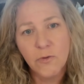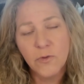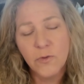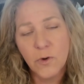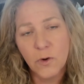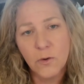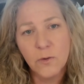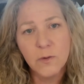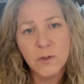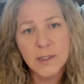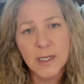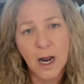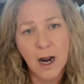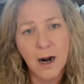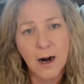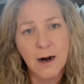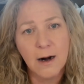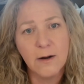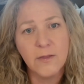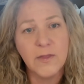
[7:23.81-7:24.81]
Those
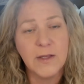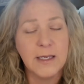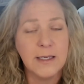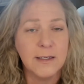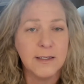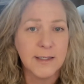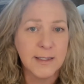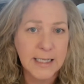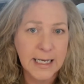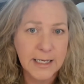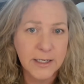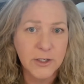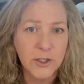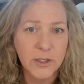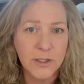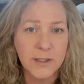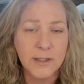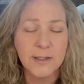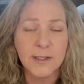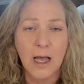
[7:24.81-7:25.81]
are the
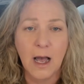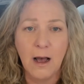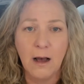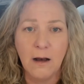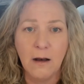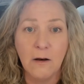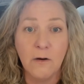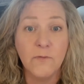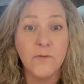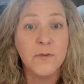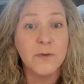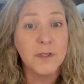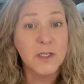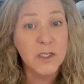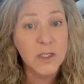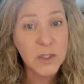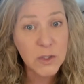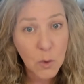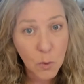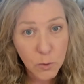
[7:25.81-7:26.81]
stages of
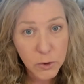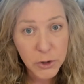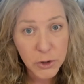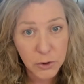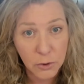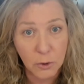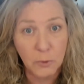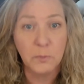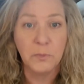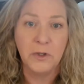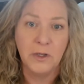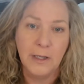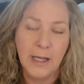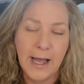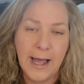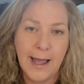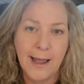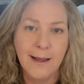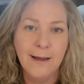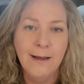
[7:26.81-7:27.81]
social
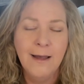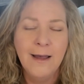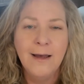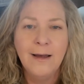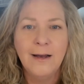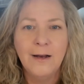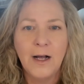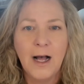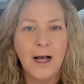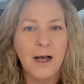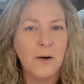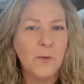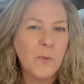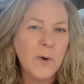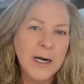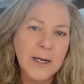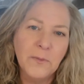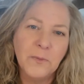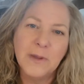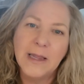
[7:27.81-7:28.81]
play. What
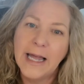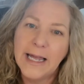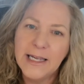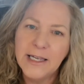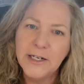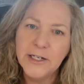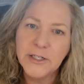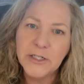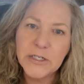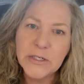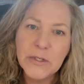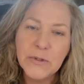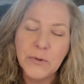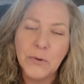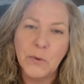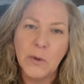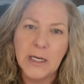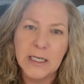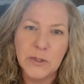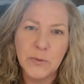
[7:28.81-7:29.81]
I would like you to
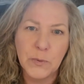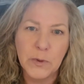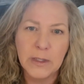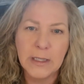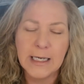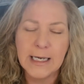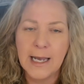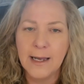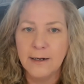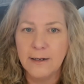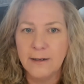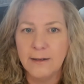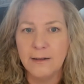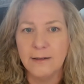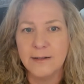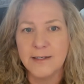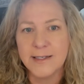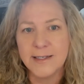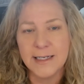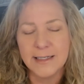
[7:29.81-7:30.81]
do is really kind
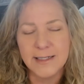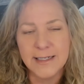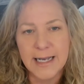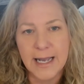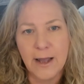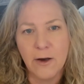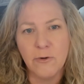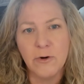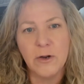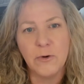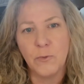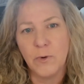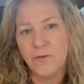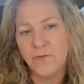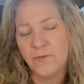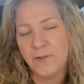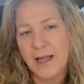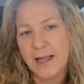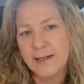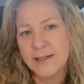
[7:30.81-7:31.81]
of sit down and
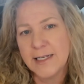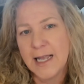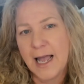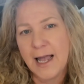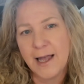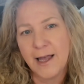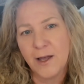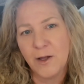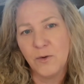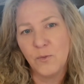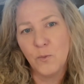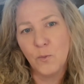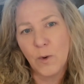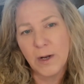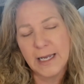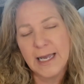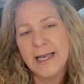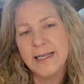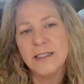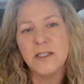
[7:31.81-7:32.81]
reflect on
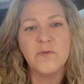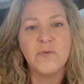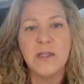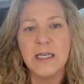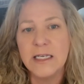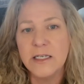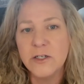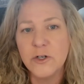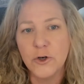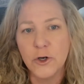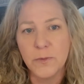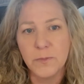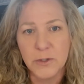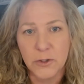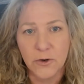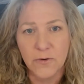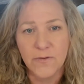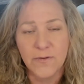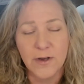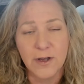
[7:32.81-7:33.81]
what kinds of things you're
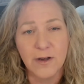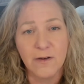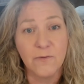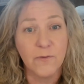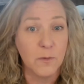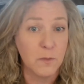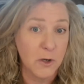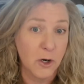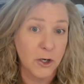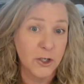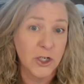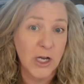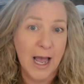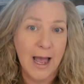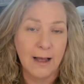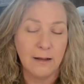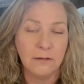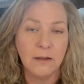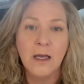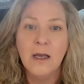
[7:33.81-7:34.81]
observing from your
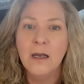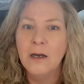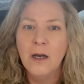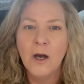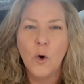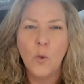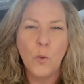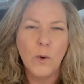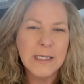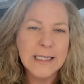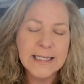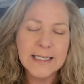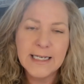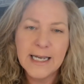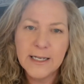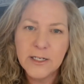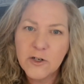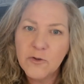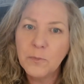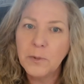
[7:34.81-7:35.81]
child. What
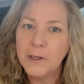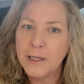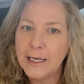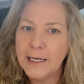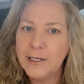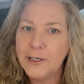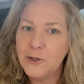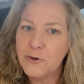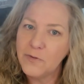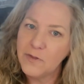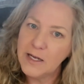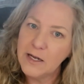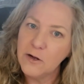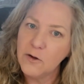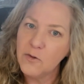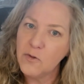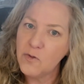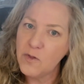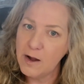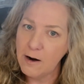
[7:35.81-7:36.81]
stage of play do you think
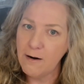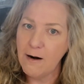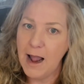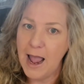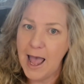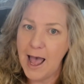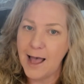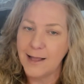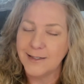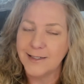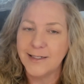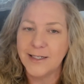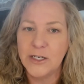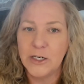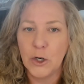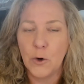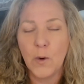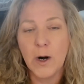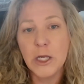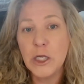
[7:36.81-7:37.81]
they're at? You
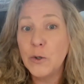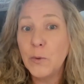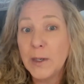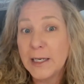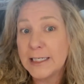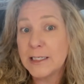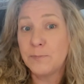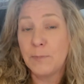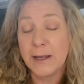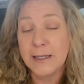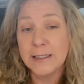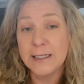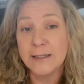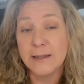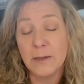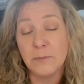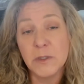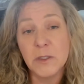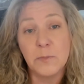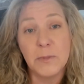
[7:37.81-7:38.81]
know, are you expecting
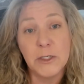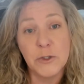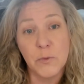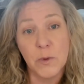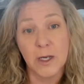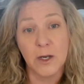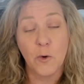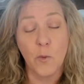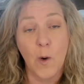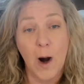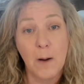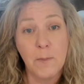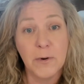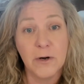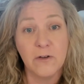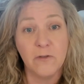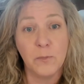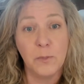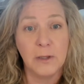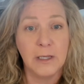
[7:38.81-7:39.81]
them to be doing
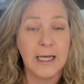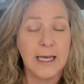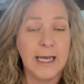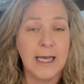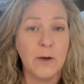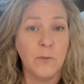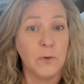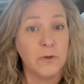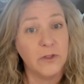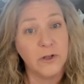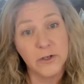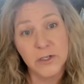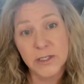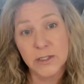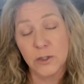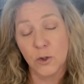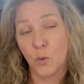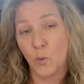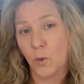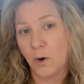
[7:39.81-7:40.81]
cooperative play when they're
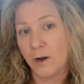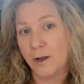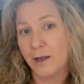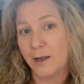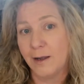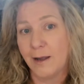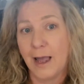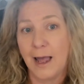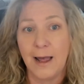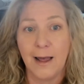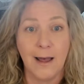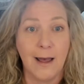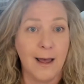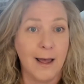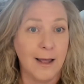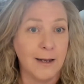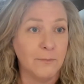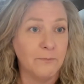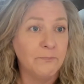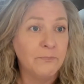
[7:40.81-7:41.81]
still working
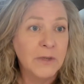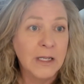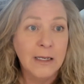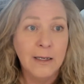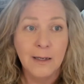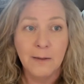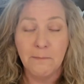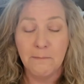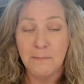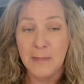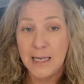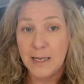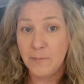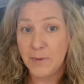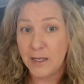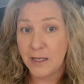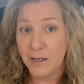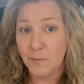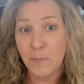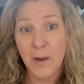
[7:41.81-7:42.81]
on
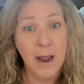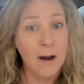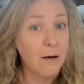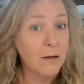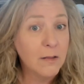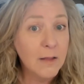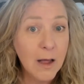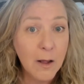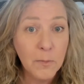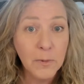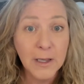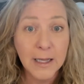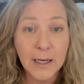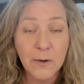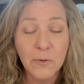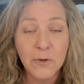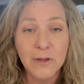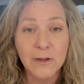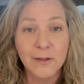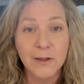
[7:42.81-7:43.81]
maybe parallel play
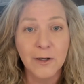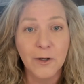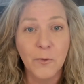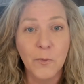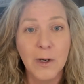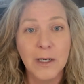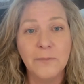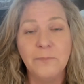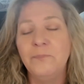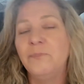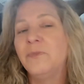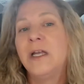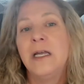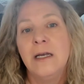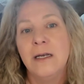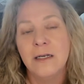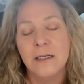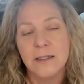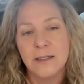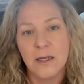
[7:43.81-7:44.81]
with a little one?
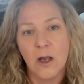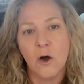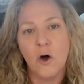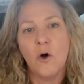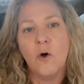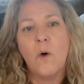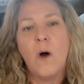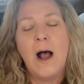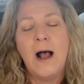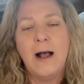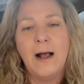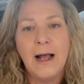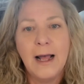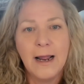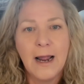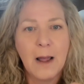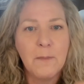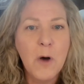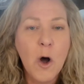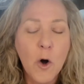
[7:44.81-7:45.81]
So
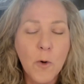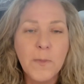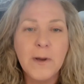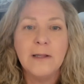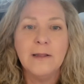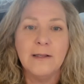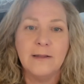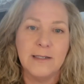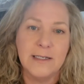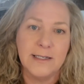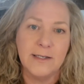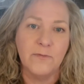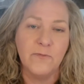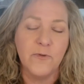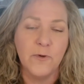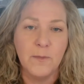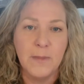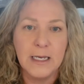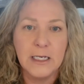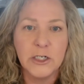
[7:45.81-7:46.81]
I'm hoping that this
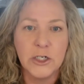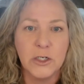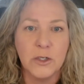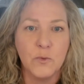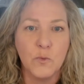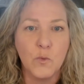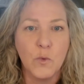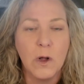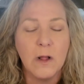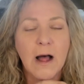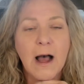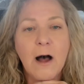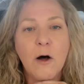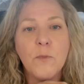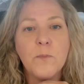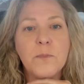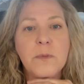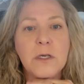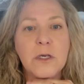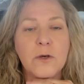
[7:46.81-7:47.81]
information will help
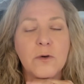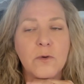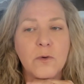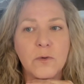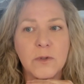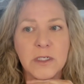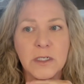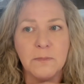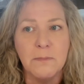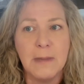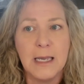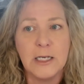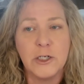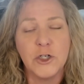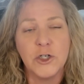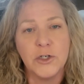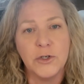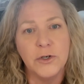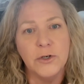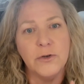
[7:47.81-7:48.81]
you to make
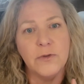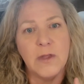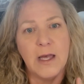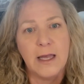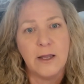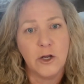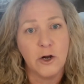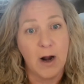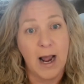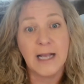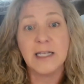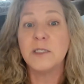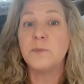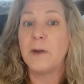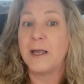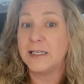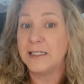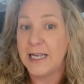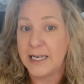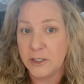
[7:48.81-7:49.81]
sure that your
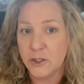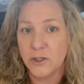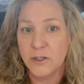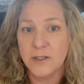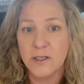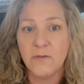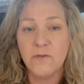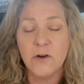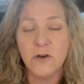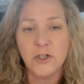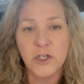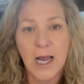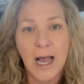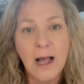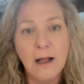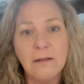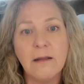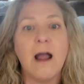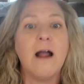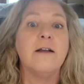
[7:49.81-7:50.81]
expectations of your
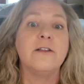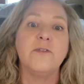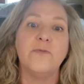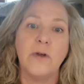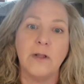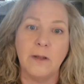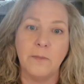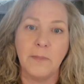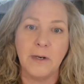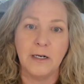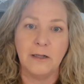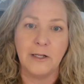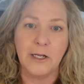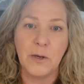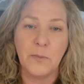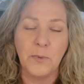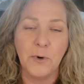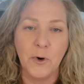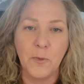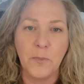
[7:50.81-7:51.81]
child are developmentally
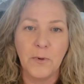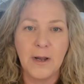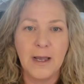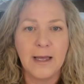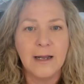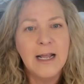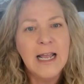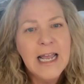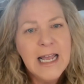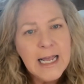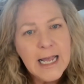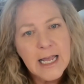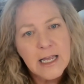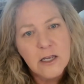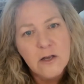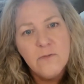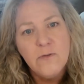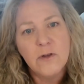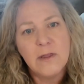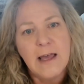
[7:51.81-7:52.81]
appropriate and
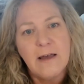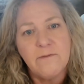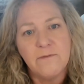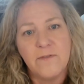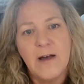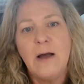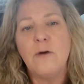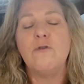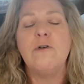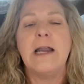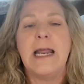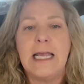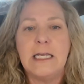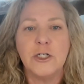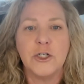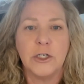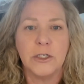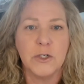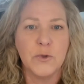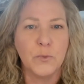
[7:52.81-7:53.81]
give you that
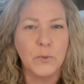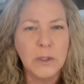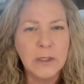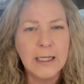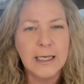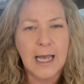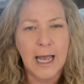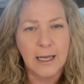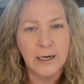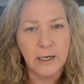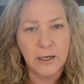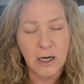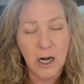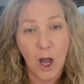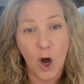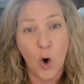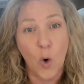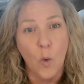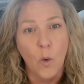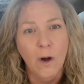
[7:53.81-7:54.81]
foundation to really kind of
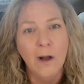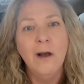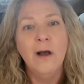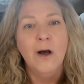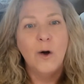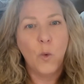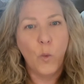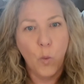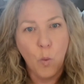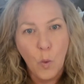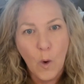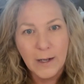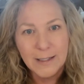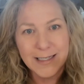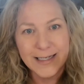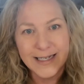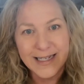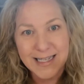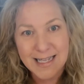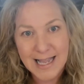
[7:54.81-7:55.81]
know what's
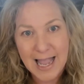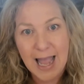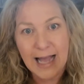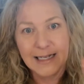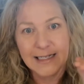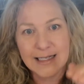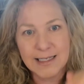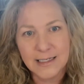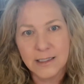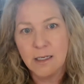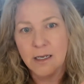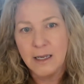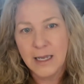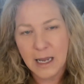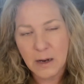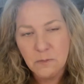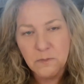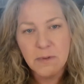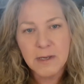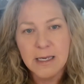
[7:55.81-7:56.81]
next
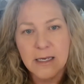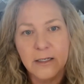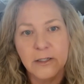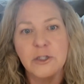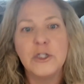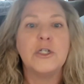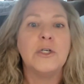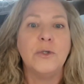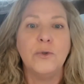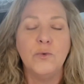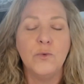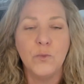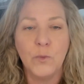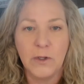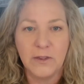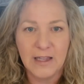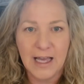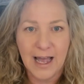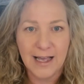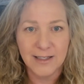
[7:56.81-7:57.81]
and be in tune
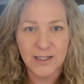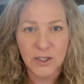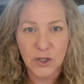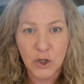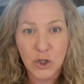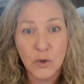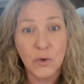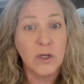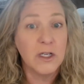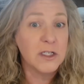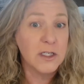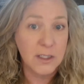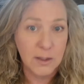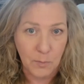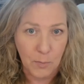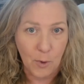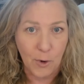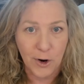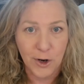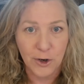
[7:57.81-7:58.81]
with that so you can
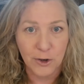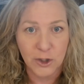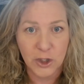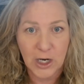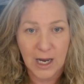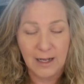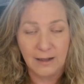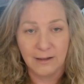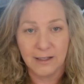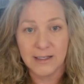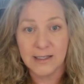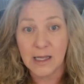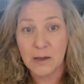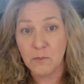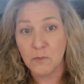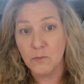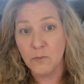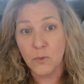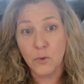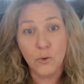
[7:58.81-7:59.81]
support your child as they
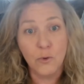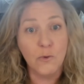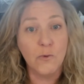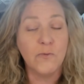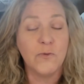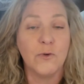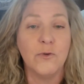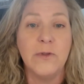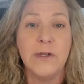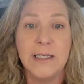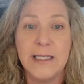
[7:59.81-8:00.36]
move through these